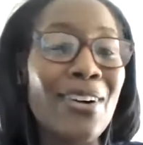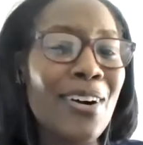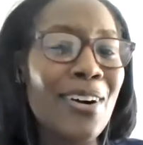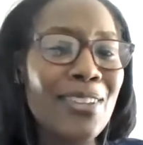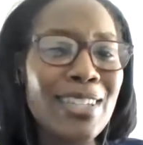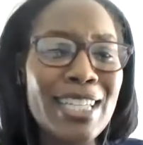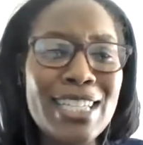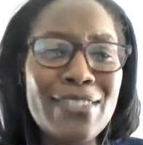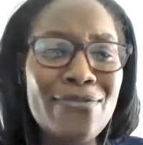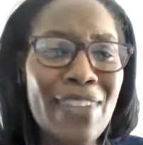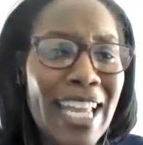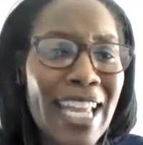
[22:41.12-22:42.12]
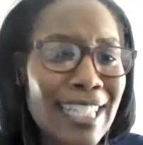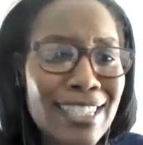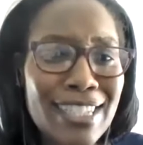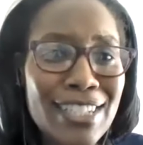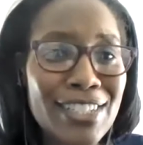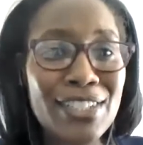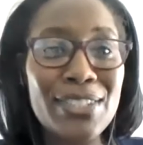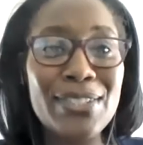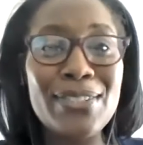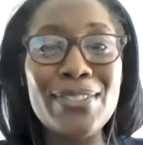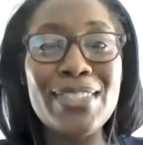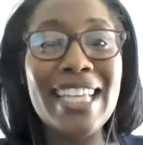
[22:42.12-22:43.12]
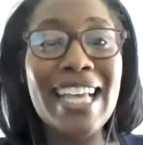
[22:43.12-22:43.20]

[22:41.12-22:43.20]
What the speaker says: all these fancy shoes.